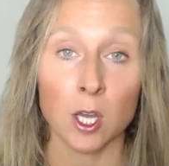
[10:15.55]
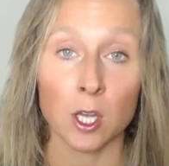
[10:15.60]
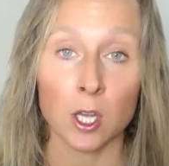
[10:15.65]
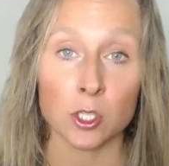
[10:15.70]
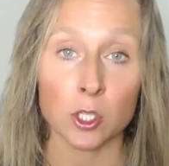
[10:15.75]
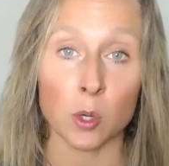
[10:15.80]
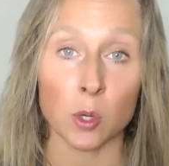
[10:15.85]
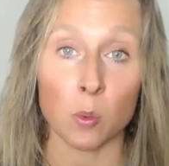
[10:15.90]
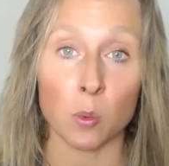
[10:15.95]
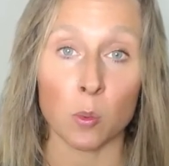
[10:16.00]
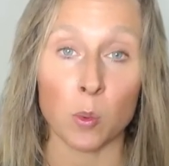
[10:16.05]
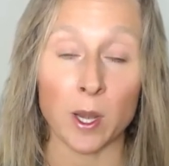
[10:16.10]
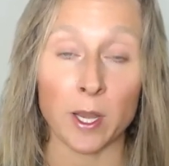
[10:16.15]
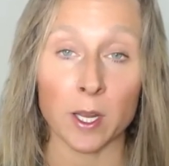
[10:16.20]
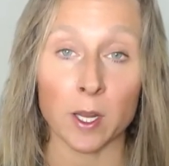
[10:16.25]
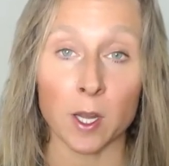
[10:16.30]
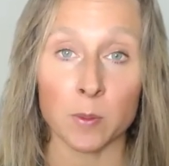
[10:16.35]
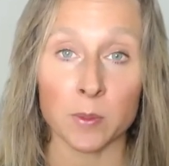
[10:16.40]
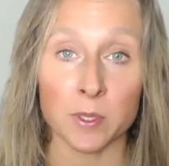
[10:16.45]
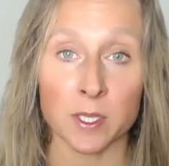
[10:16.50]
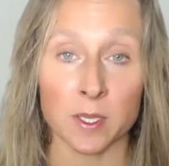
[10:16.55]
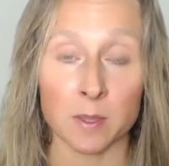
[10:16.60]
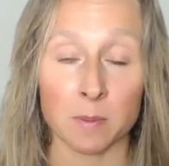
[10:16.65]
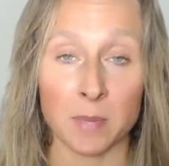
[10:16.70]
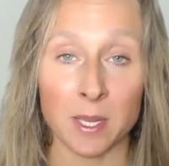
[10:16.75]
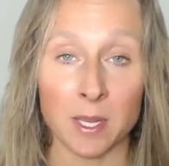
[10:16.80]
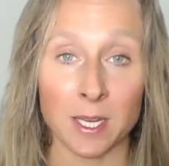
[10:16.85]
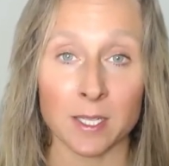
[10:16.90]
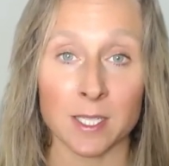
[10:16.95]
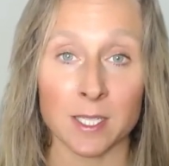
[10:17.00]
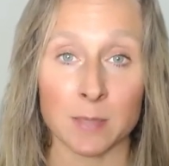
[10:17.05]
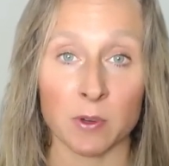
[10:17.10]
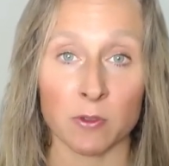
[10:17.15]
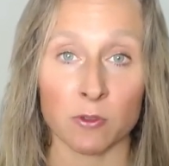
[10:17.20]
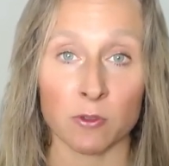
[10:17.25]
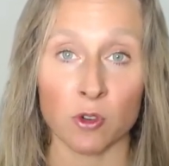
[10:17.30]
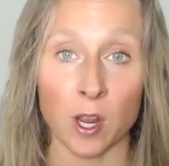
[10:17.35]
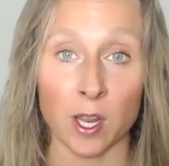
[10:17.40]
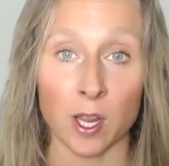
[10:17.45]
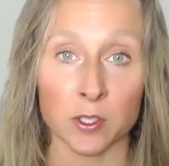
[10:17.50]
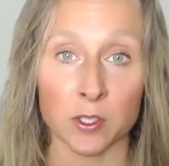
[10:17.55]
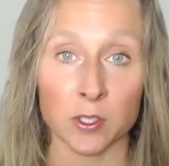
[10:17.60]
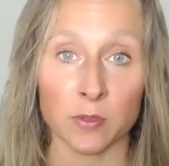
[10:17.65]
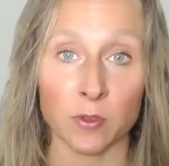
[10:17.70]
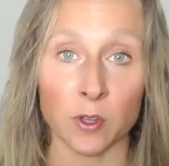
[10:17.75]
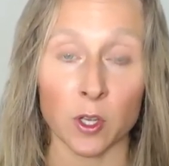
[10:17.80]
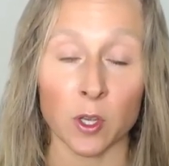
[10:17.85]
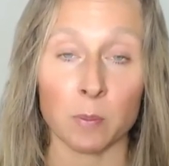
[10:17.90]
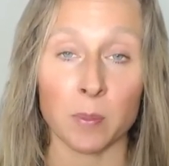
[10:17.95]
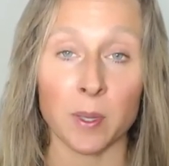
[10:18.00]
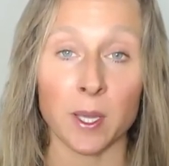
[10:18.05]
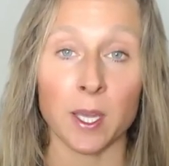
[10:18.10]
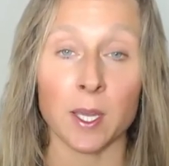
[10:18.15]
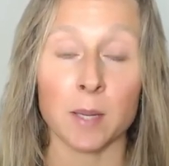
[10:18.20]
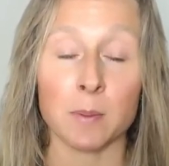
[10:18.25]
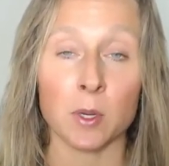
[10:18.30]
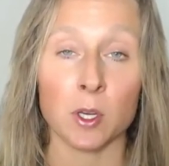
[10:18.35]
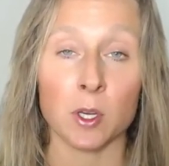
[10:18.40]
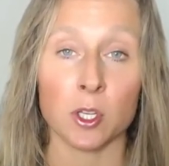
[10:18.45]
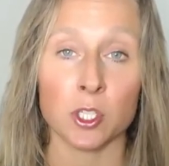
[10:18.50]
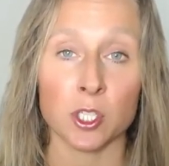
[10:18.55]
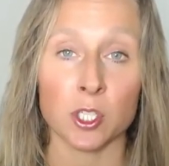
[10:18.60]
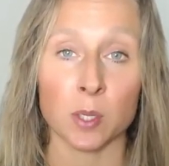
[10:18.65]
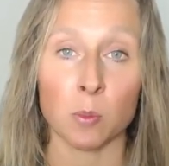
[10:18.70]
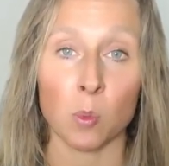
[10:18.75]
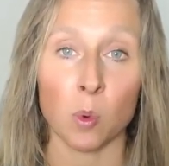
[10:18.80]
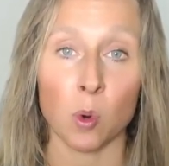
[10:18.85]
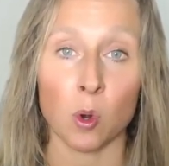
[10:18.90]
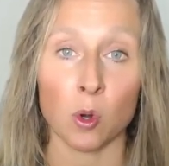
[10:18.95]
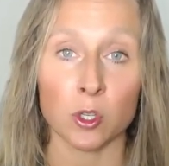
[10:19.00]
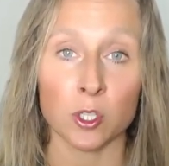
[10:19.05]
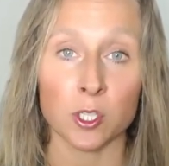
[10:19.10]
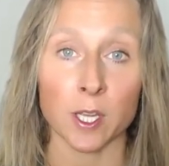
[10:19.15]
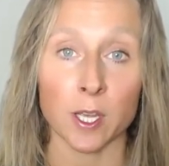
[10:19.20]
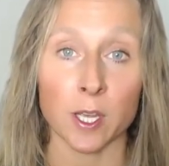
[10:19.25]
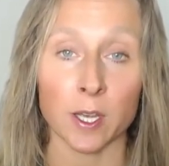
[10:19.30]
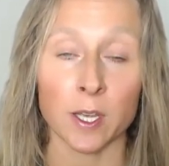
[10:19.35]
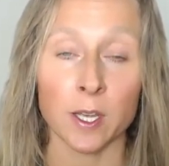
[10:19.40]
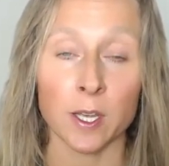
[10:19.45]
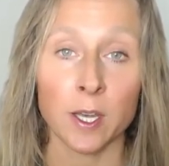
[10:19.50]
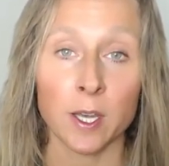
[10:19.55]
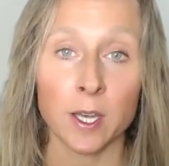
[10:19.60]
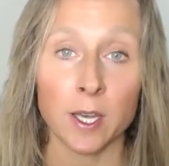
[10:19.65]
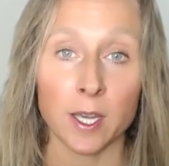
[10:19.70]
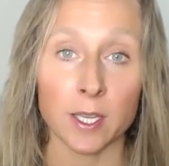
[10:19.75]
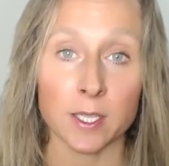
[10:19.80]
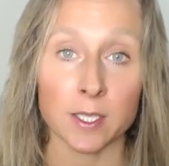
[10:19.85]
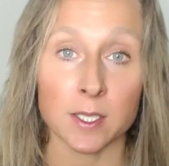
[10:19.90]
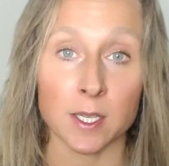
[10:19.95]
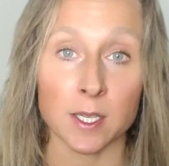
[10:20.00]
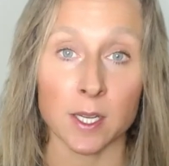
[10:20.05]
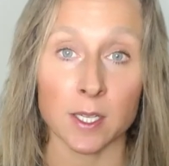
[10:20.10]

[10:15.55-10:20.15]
So when it comes to the medium of transfer, being immersed in water is,